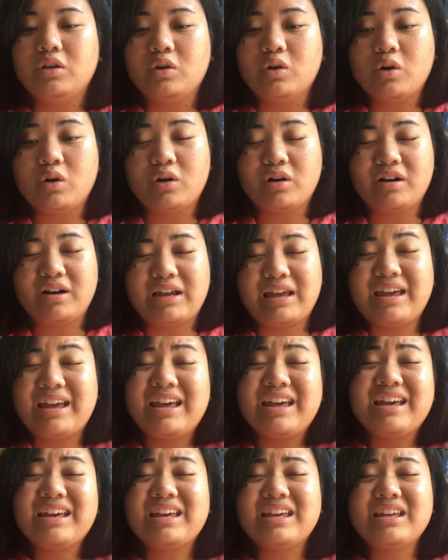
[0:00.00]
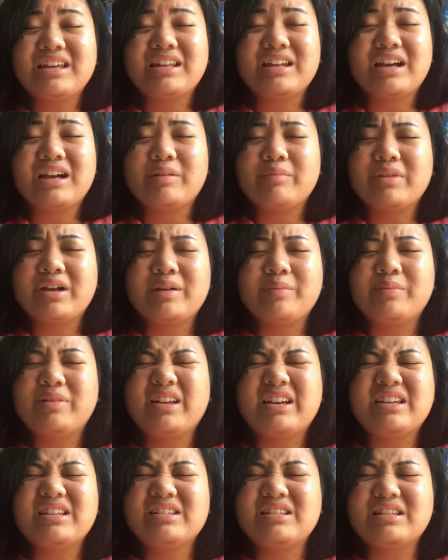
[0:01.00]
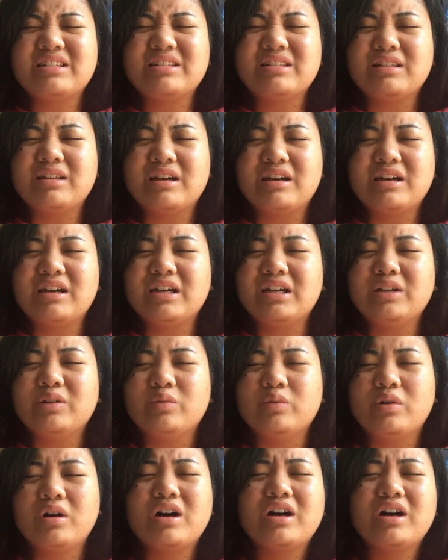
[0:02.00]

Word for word: You're hanging at my place at night,